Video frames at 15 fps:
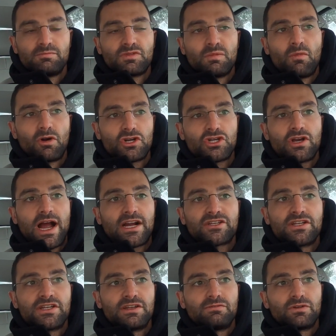the more
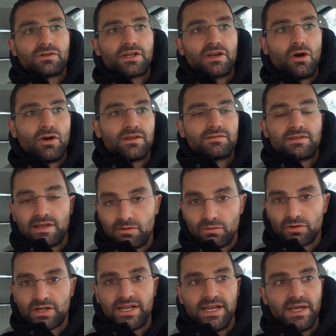traction it
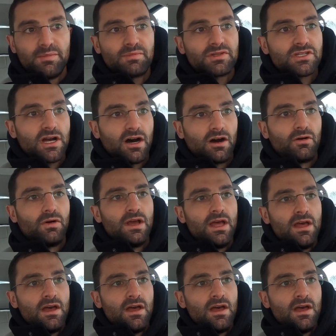will keep. So